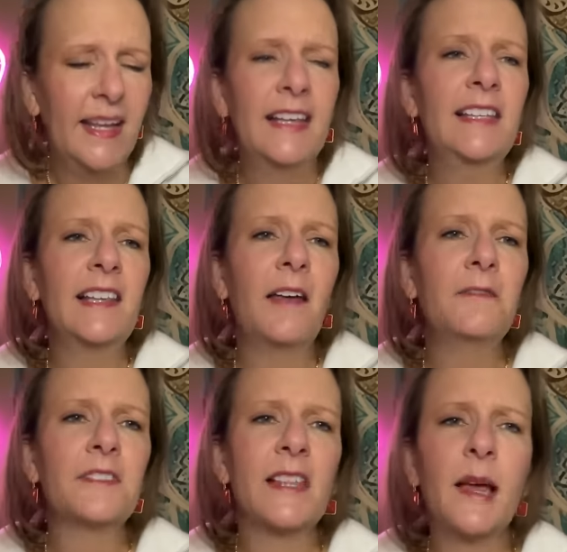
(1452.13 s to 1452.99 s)
He
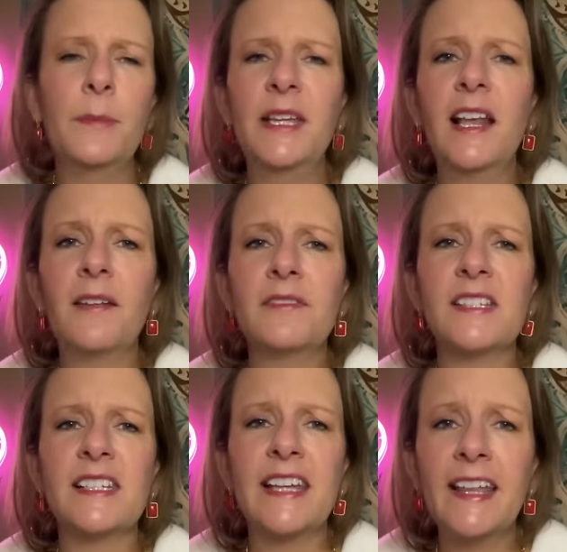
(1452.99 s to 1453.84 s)
loves them. He loves
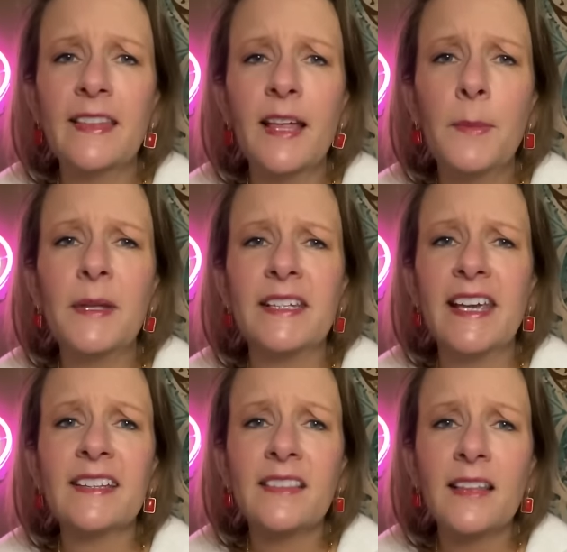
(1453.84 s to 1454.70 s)
to get them and
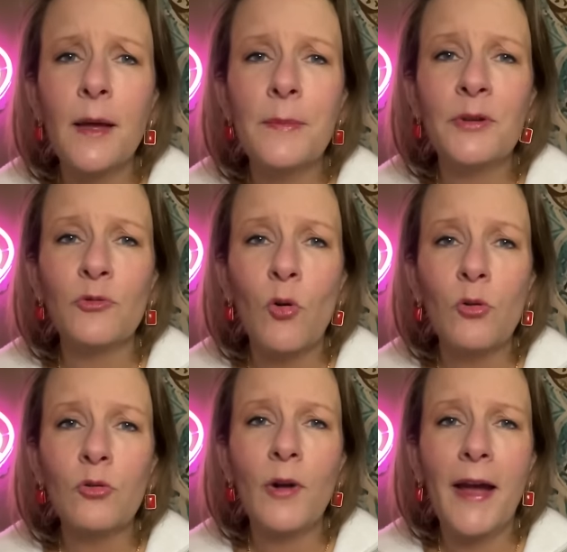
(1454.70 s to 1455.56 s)
kick them and
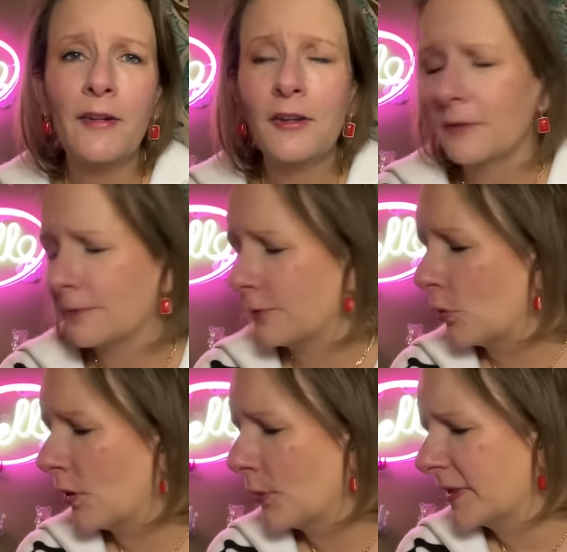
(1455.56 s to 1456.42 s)
roll around on the
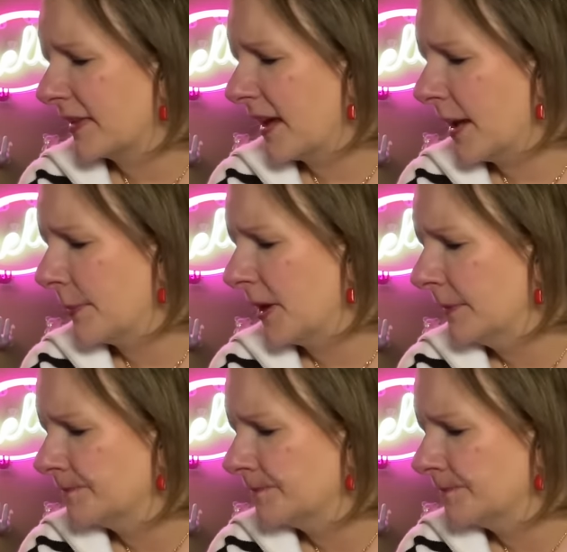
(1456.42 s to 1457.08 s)
floor with them.